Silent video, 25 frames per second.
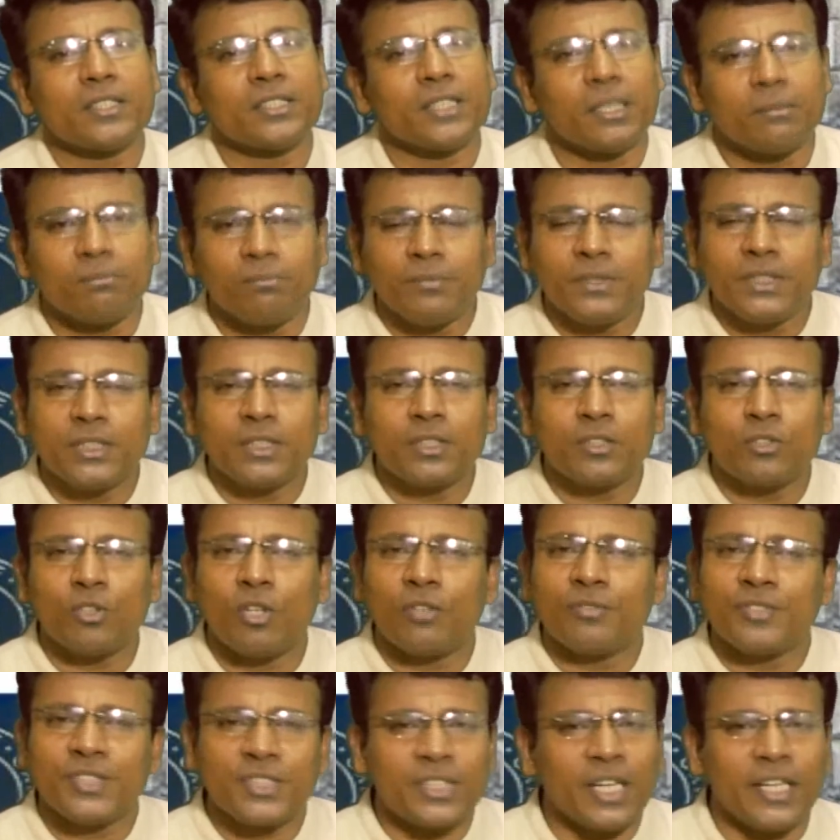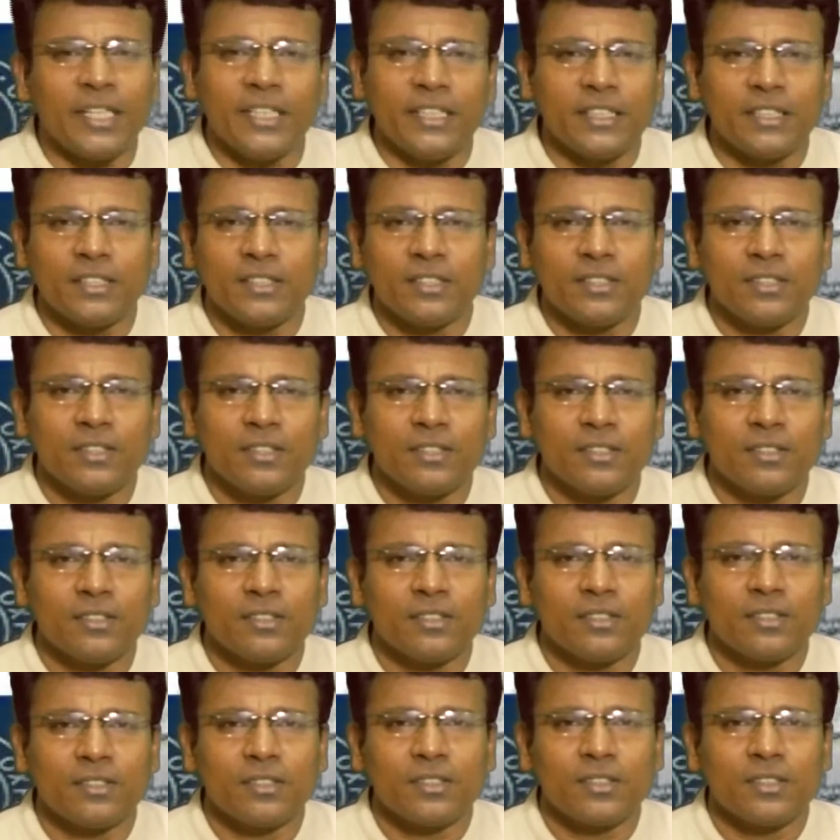subject of study.
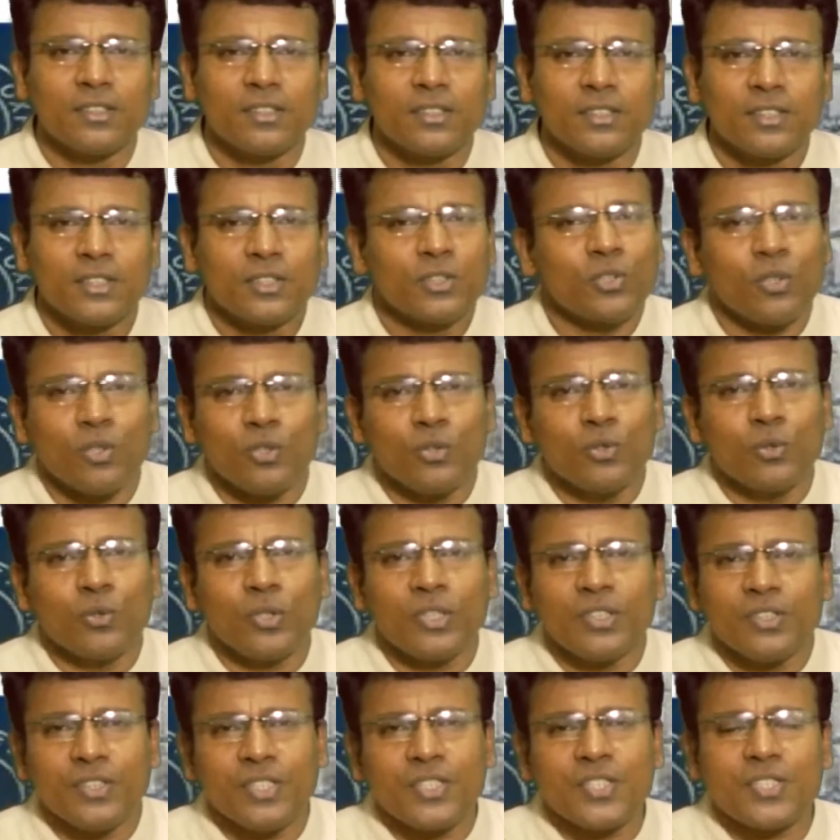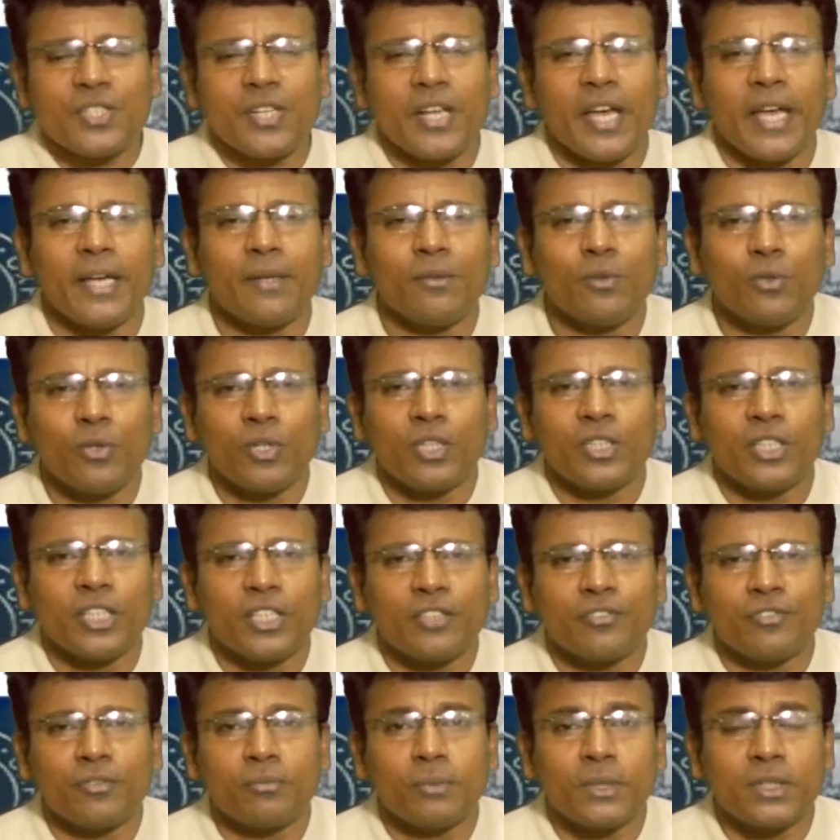So during this time, during the
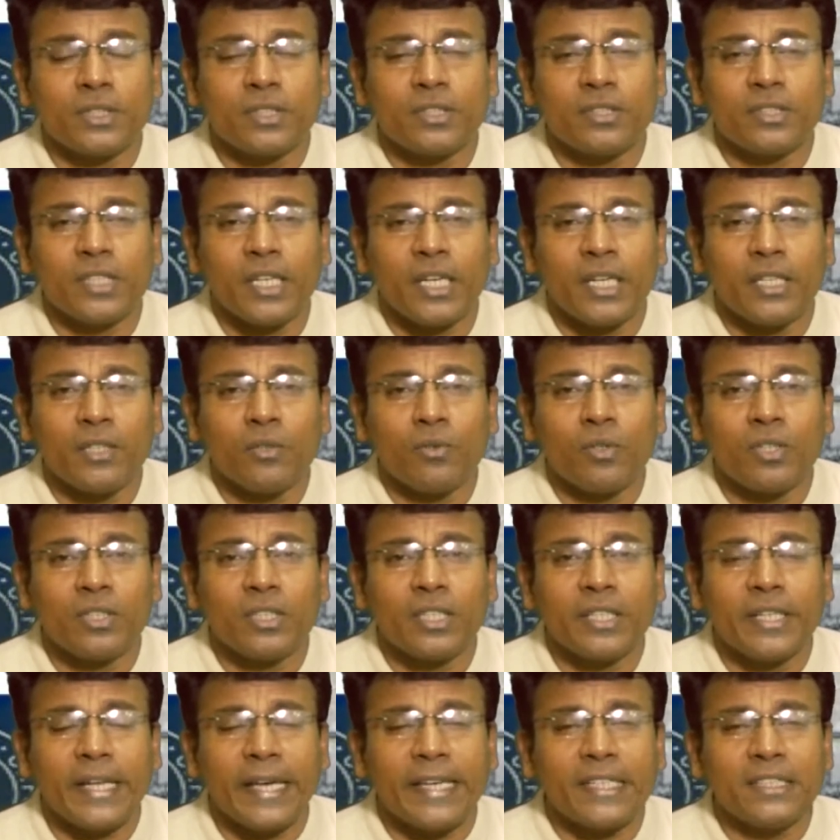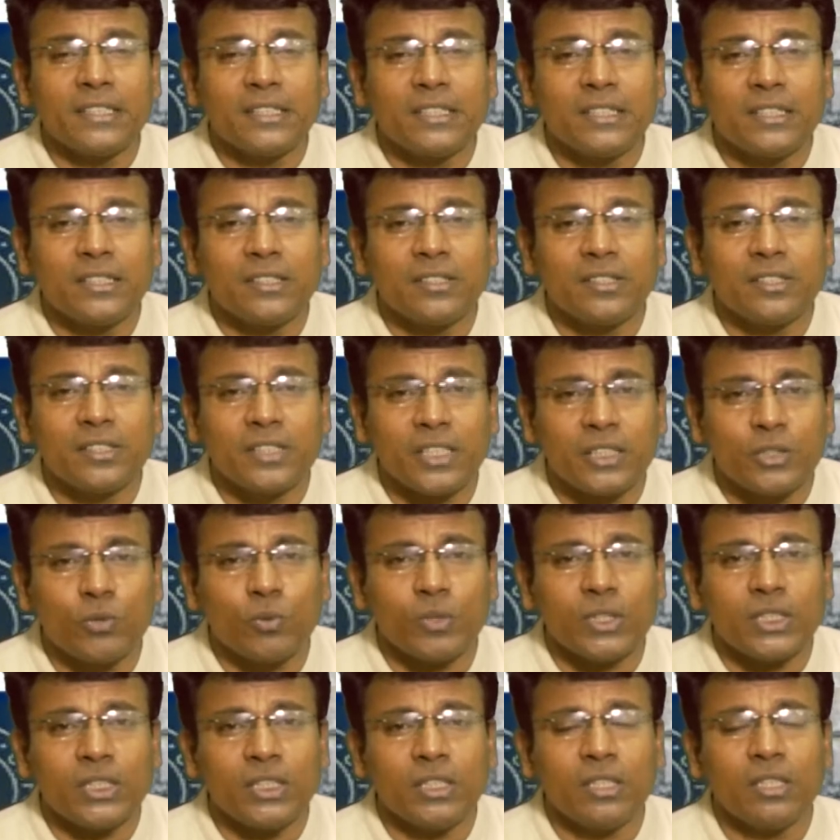Reformation time, during the 19th
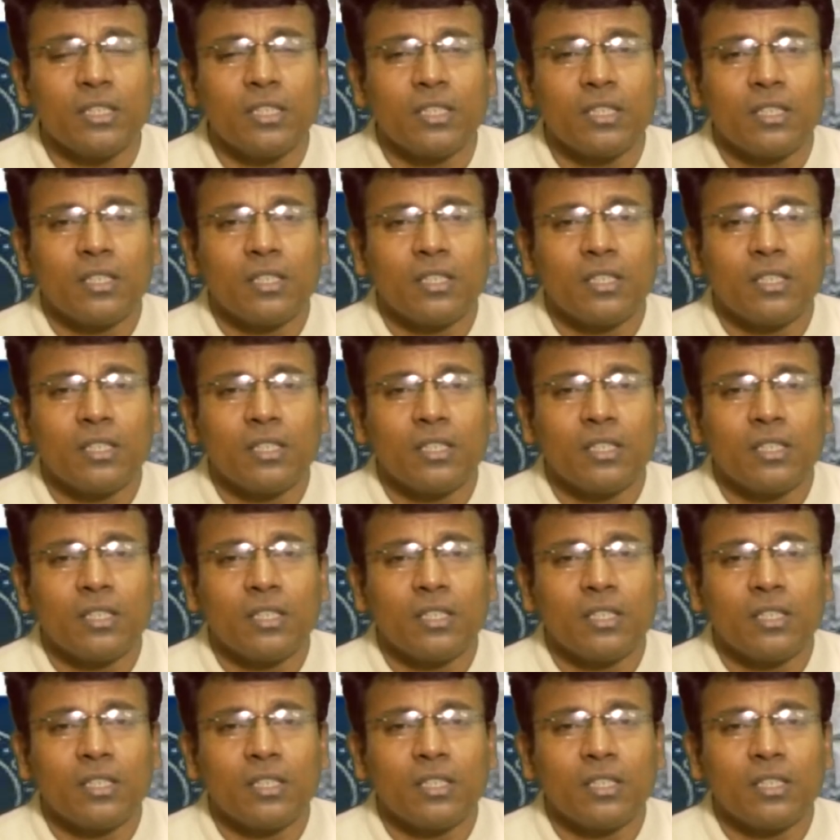century,